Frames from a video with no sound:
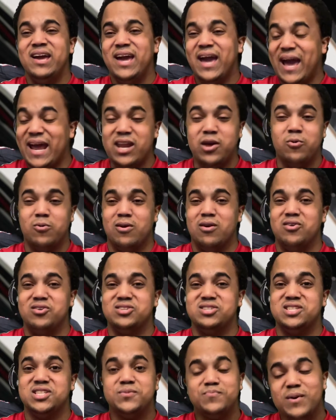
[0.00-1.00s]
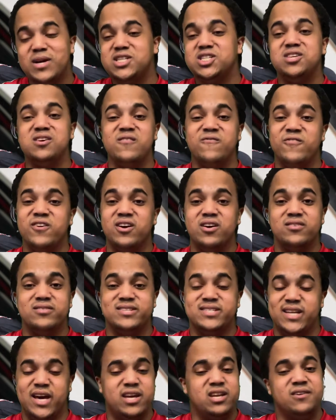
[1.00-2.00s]
anywhere else, especially if he goes
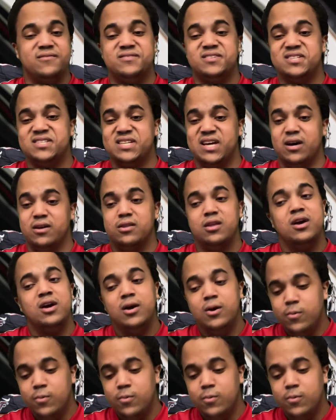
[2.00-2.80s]
in the NFC South.